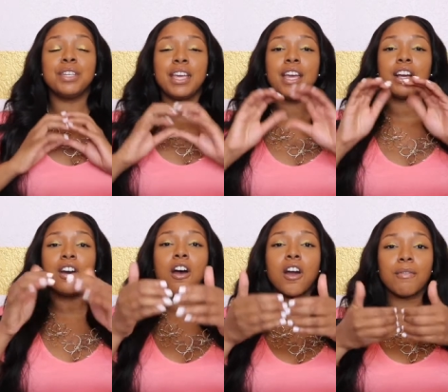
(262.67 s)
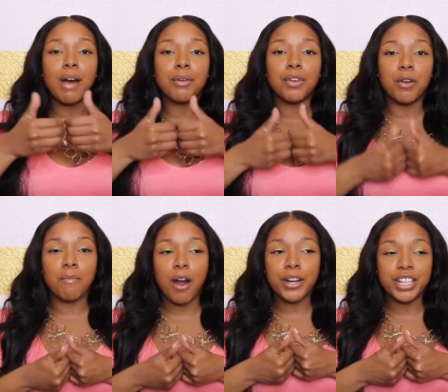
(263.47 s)
can't carve out your
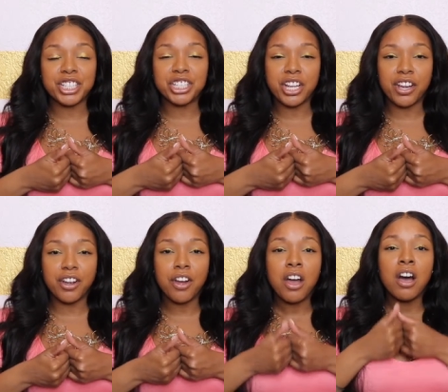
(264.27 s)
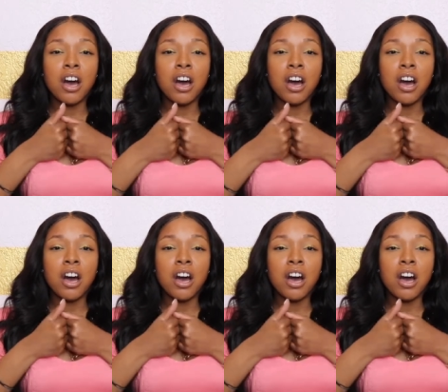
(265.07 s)
market share